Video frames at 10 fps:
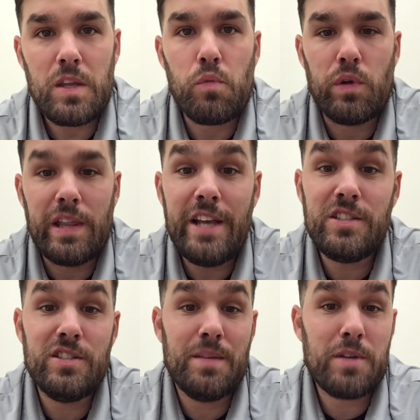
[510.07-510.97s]

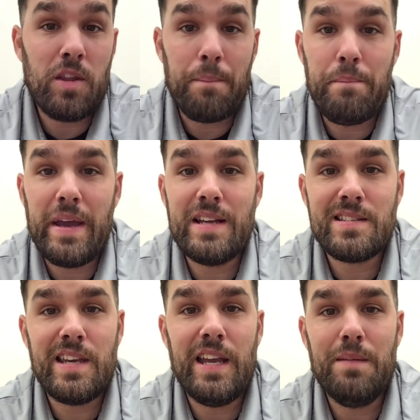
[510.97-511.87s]
relationships are the
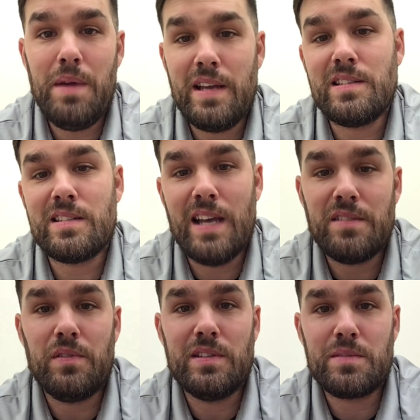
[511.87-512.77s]
biggest key to being
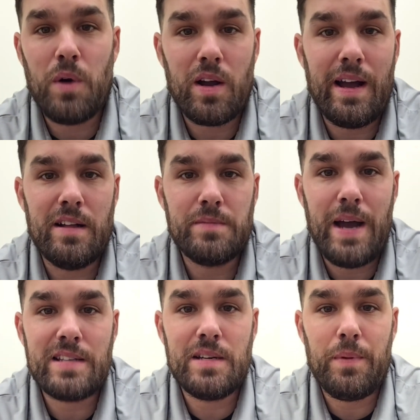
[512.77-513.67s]
successful in small college
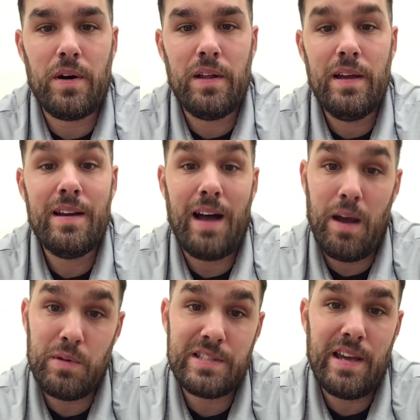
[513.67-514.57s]
basketball. I
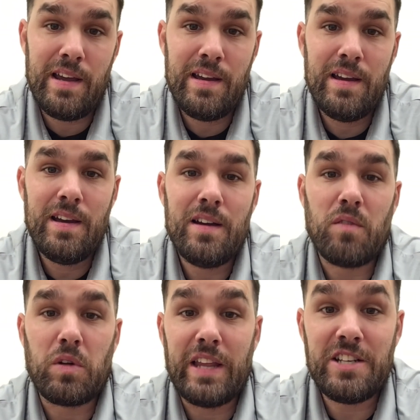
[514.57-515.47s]
would say
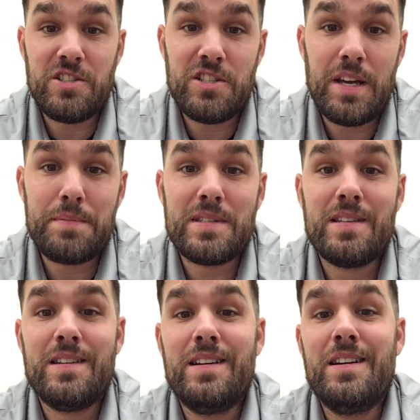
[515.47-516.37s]
relationships,
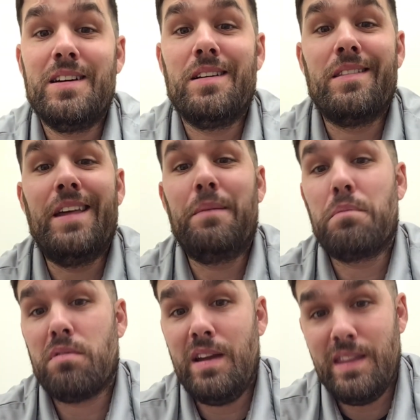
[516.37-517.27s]
then
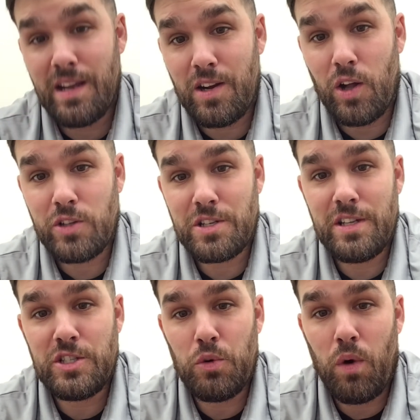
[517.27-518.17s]
breed the culture
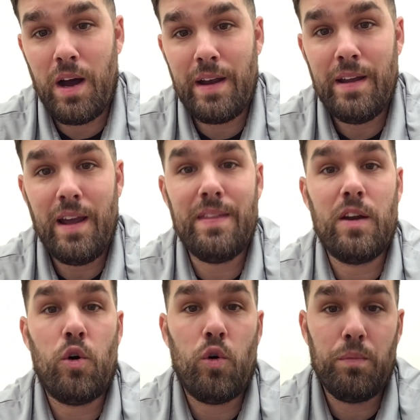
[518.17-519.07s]
that you want, and
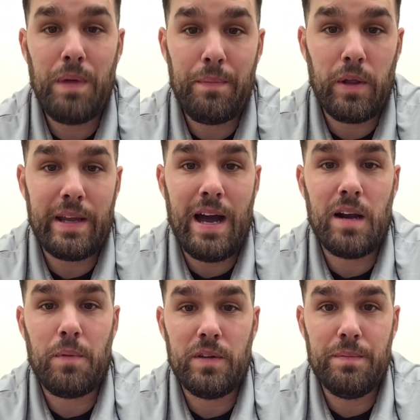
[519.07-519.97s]
then hold people
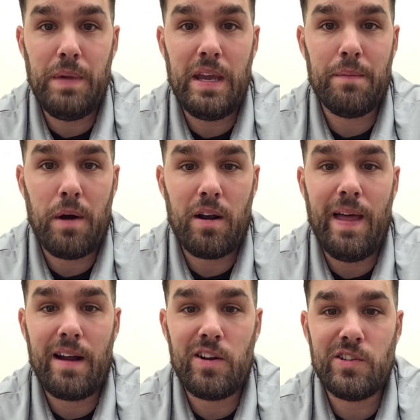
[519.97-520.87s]
accountable to being a part of
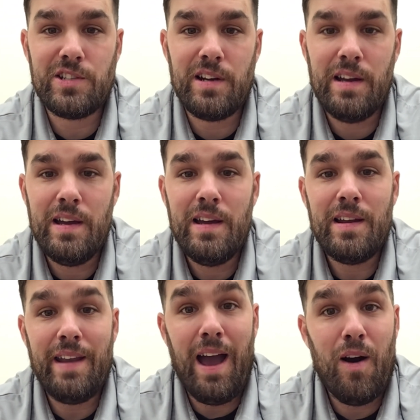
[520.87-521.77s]
that culture.
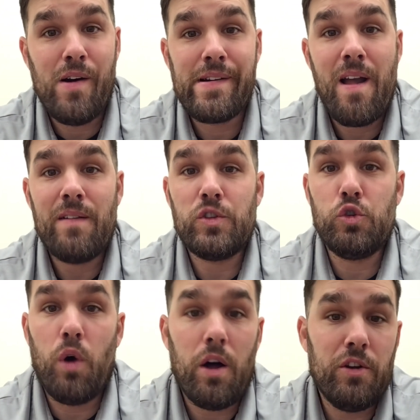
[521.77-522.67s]
Now,
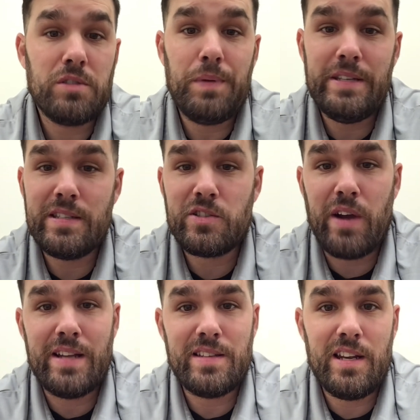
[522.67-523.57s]
do all those pieces
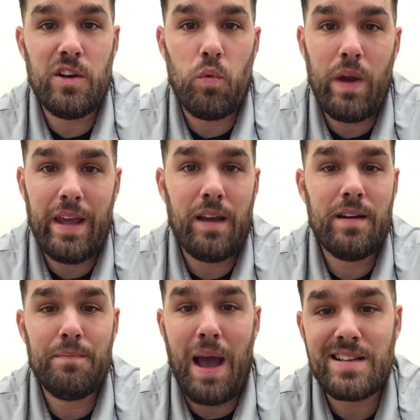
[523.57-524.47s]
translate into winning
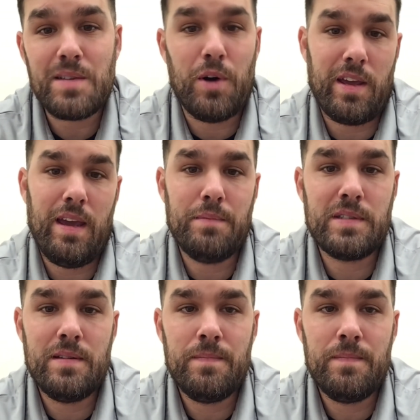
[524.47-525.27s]
basketball games?